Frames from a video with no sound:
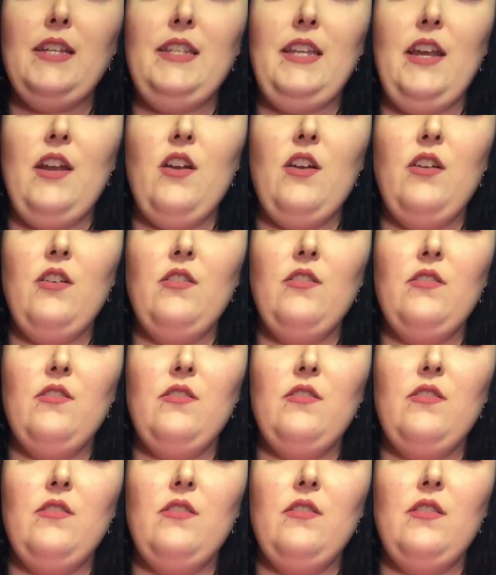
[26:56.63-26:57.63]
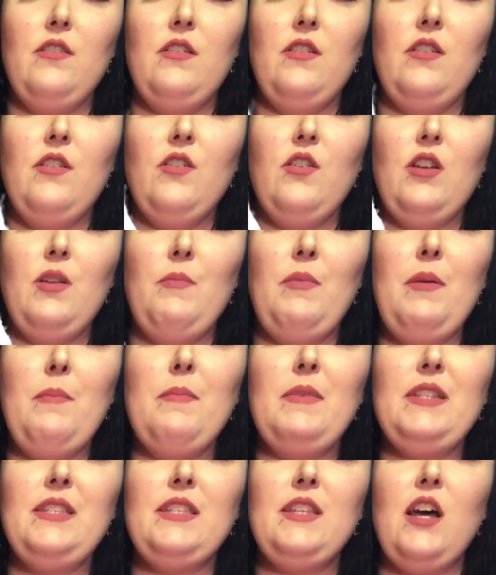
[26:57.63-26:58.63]
here. You'll be
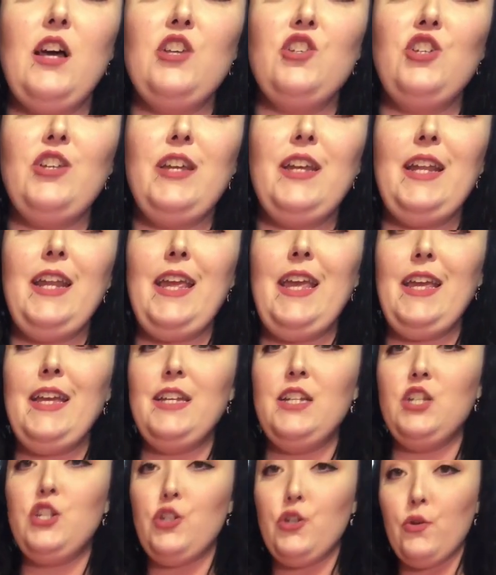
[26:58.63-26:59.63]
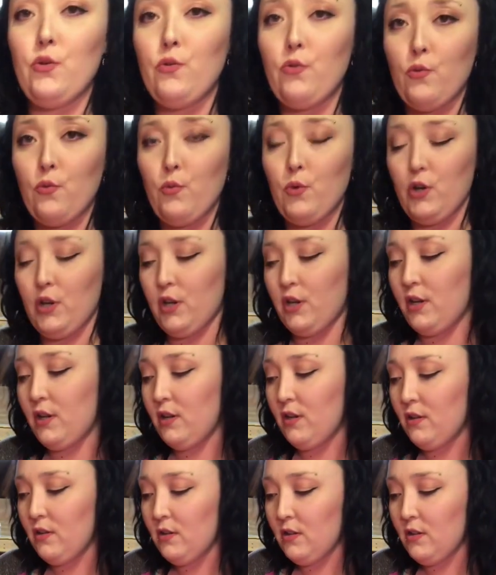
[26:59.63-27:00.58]
massaging it into the wood.